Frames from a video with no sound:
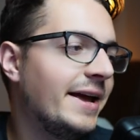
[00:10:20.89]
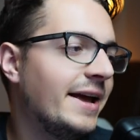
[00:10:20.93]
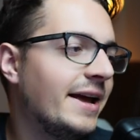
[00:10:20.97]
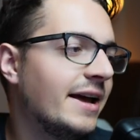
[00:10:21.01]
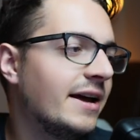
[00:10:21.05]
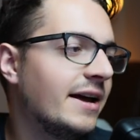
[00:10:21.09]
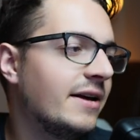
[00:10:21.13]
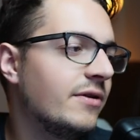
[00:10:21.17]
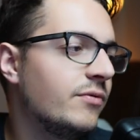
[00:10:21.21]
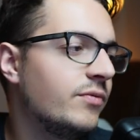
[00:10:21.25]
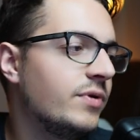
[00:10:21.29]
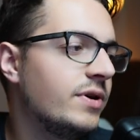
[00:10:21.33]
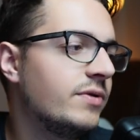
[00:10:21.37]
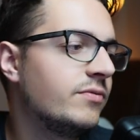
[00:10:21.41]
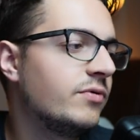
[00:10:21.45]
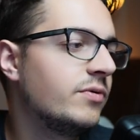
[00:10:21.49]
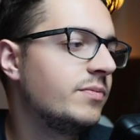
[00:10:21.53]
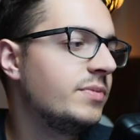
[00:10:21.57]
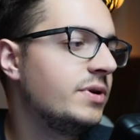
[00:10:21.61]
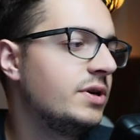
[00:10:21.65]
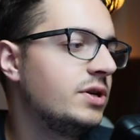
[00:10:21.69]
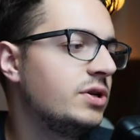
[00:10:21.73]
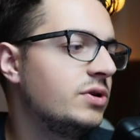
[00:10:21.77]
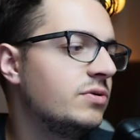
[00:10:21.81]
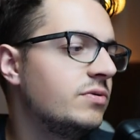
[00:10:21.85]
And we will
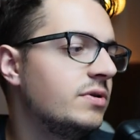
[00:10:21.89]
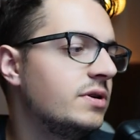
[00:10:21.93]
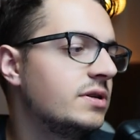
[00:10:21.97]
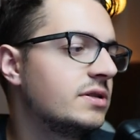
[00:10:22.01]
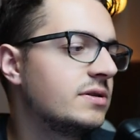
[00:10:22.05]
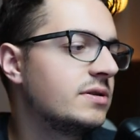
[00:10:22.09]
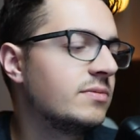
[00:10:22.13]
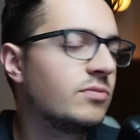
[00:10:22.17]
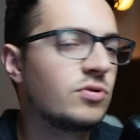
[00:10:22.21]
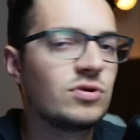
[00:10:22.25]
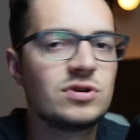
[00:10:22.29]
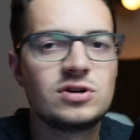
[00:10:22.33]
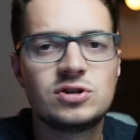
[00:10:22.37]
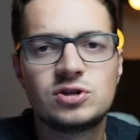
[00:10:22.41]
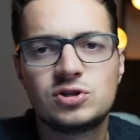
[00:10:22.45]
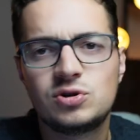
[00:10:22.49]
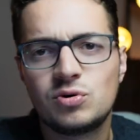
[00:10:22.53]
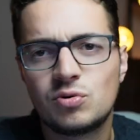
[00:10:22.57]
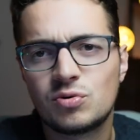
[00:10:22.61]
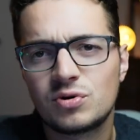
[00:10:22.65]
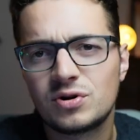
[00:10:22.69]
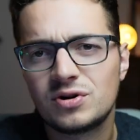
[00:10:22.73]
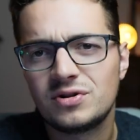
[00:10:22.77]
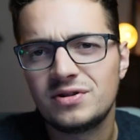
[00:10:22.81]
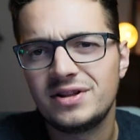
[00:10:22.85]
be doing some more
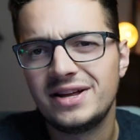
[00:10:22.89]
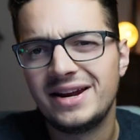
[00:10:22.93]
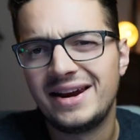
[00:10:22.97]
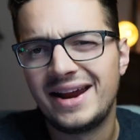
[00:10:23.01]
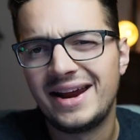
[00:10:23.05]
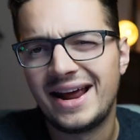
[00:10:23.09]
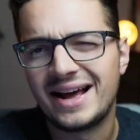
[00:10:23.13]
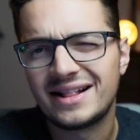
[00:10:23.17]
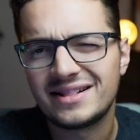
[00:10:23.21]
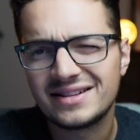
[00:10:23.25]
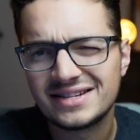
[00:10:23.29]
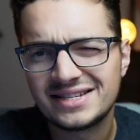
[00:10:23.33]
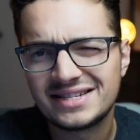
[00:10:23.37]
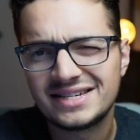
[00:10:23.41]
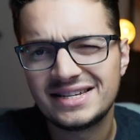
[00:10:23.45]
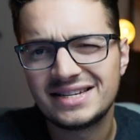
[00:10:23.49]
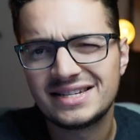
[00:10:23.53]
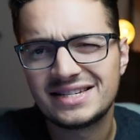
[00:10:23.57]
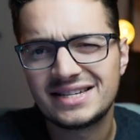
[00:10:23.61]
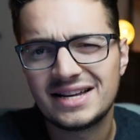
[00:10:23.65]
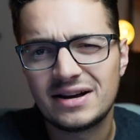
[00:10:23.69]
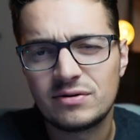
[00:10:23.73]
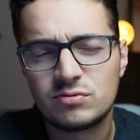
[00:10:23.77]
historical analysis.